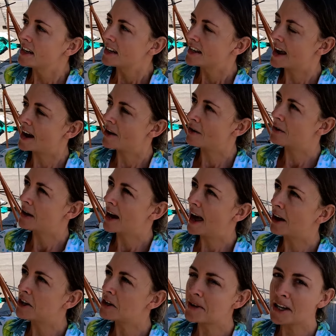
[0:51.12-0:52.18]
Now,
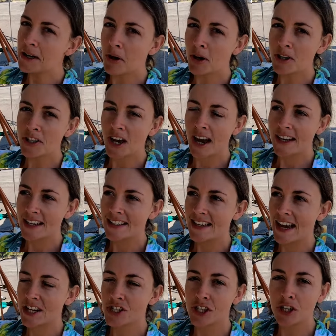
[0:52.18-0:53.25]
aluminium oxide is
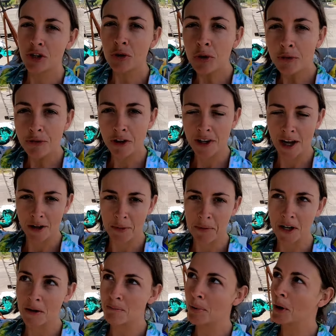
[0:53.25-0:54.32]
actually good for an
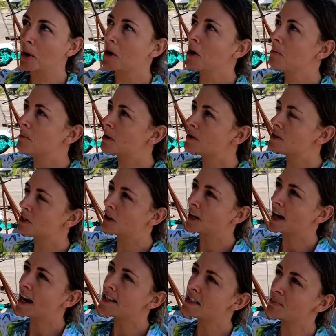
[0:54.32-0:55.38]
aluminium boat because it
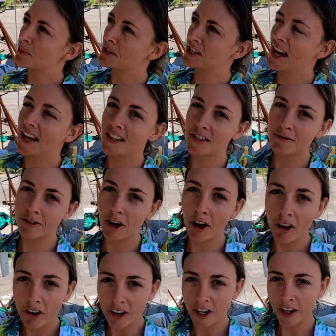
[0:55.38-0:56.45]
creates a protective
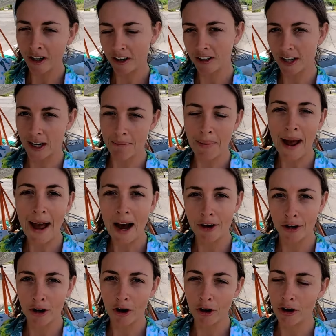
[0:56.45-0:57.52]
coating, like a
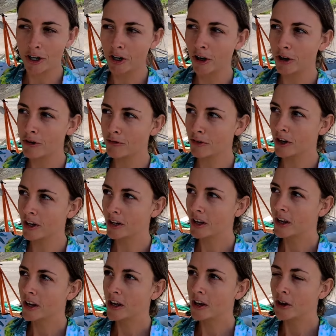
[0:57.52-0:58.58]
powder coating over it.
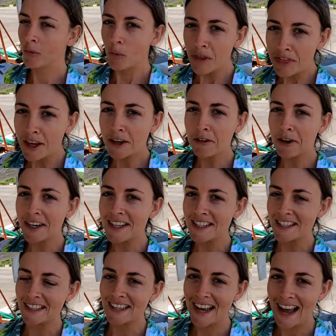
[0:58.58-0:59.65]
Within
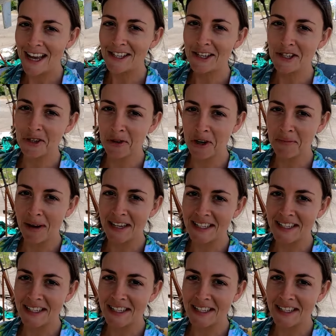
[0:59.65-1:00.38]
reason, as you saw in my